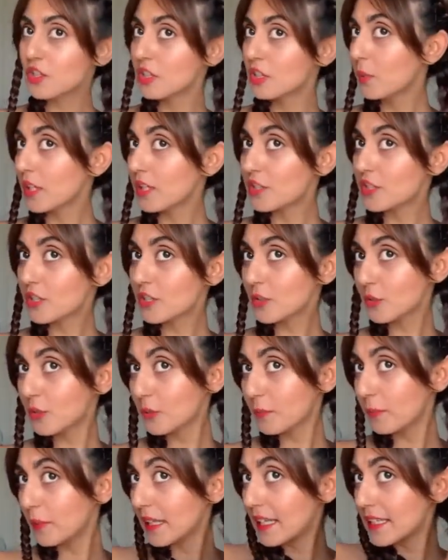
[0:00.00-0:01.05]
We are just going to
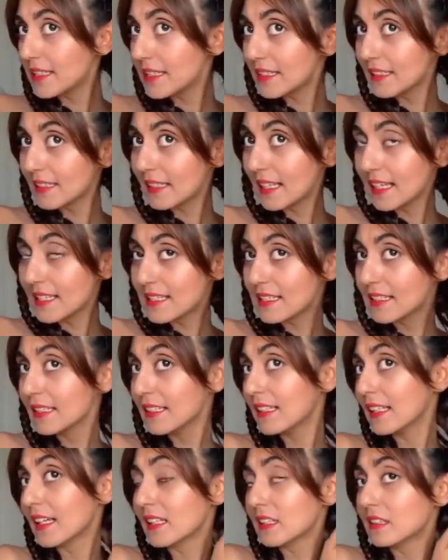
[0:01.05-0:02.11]
place it nicely
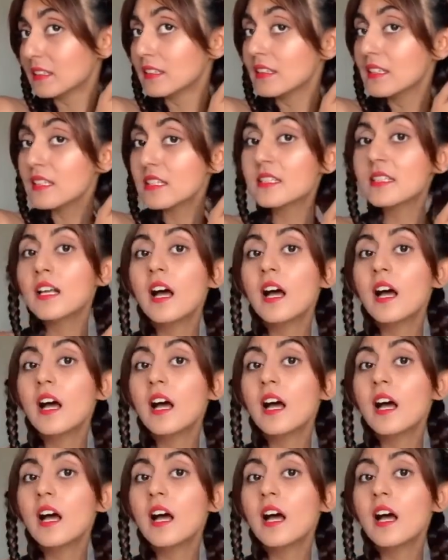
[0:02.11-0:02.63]
like this.